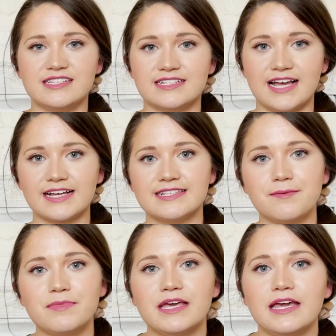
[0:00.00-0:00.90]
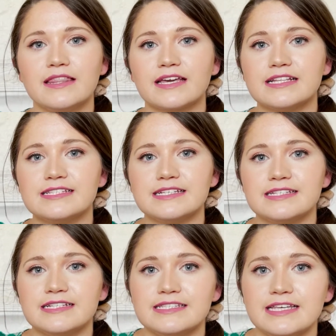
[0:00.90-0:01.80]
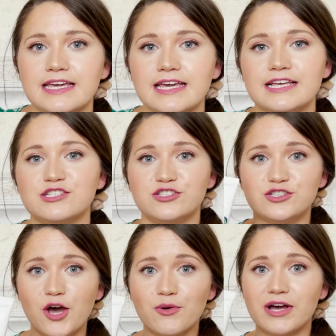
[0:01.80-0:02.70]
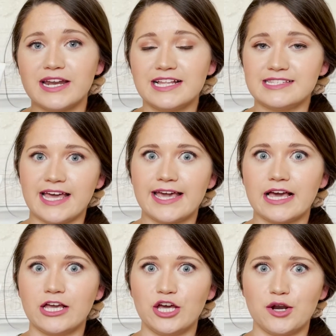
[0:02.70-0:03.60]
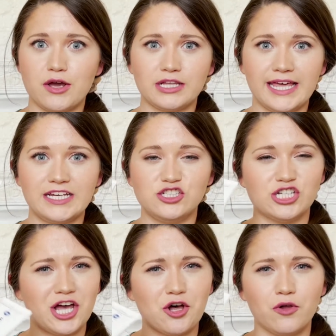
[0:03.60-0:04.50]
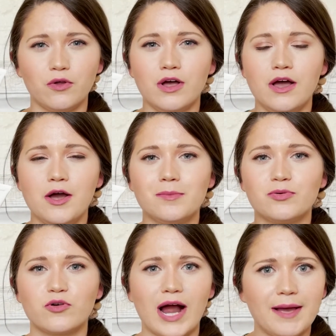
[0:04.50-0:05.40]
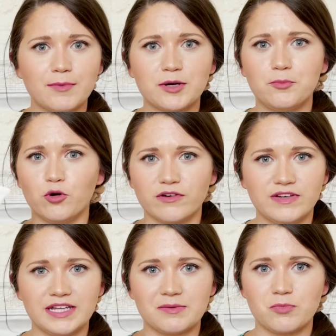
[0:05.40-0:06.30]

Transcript: the exact same thing. The consistency is so good. It's like a good like gel primer, pore filling